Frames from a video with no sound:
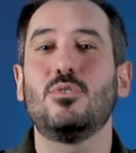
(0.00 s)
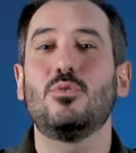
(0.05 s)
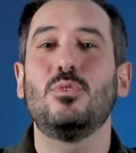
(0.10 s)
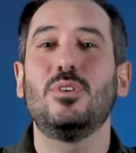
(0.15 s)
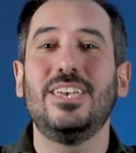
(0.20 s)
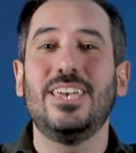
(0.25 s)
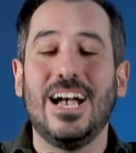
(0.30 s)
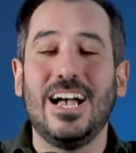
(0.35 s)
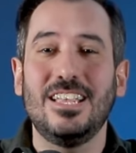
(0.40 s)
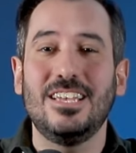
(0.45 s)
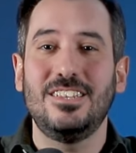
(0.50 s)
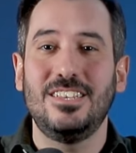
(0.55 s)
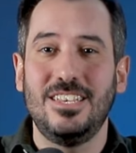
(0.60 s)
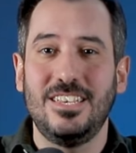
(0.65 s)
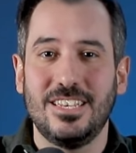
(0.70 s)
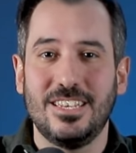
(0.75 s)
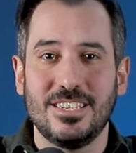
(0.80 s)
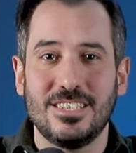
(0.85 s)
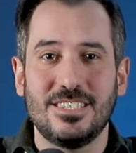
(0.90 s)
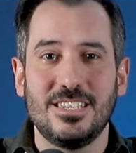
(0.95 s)
the
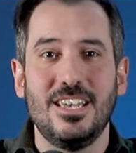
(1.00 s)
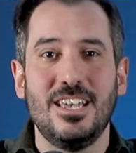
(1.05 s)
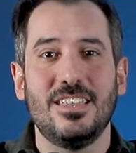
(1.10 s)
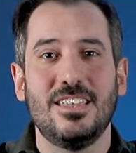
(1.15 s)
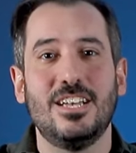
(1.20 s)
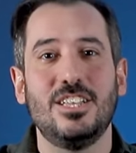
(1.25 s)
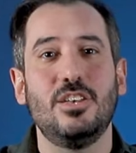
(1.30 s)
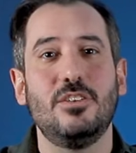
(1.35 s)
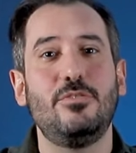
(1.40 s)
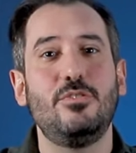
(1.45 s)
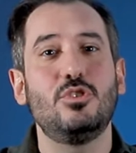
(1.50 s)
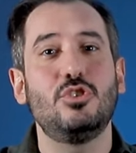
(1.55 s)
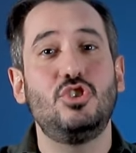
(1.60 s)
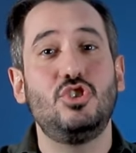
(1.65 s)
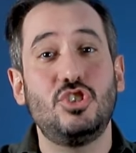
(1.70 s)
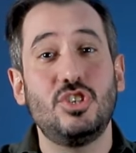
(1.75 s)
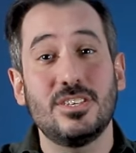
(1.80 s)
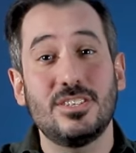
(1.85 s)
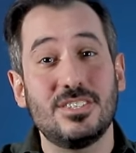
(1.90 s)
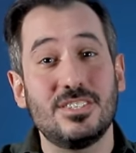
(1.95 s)
reality is that if you're
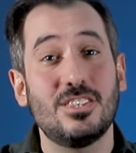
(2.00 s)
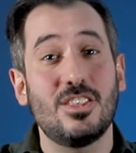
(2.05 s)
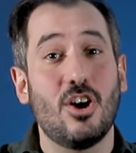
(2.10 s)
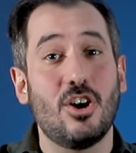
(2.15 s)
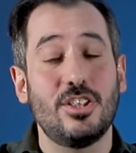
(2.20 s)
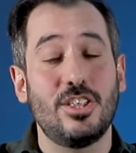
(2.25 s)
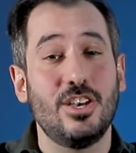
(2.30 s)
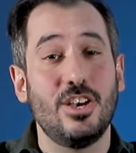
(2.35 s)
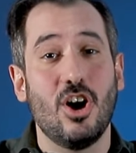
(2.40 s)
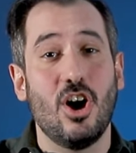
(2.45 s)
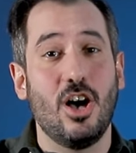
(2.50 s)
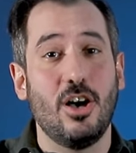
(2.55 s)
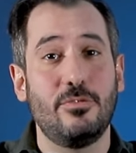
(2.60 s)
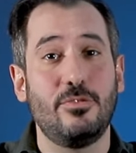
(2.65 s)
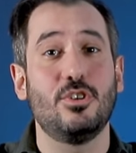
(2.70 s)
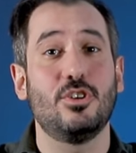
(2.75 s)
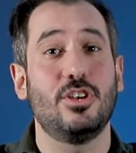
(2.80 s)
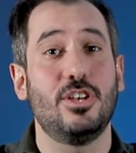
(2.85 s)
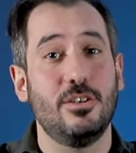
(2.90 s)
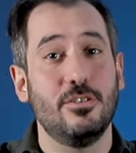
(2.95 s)
just starting
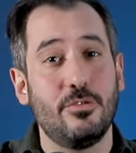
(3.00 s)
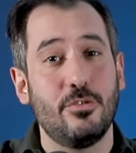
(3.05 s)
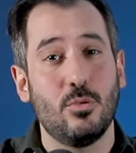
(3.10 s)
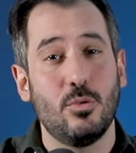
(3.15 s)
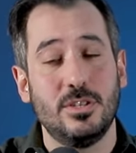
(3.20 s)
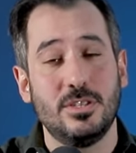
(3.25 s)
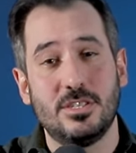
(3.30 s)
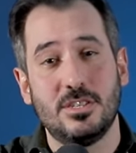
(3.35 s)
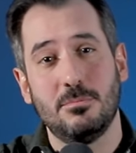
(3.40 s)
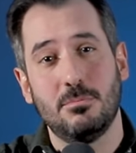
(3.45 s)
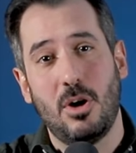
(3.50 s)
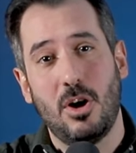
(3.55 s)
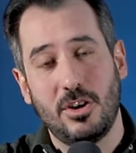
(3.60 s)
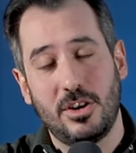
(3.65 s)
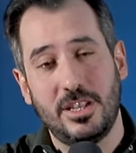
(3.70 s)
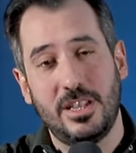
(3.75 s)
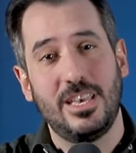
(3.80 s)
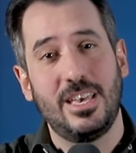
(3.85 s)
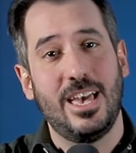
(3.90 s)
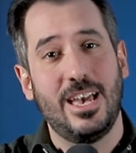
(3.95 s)
off your influencer
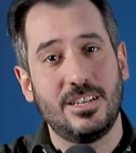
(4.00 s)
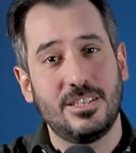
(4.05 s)
marketing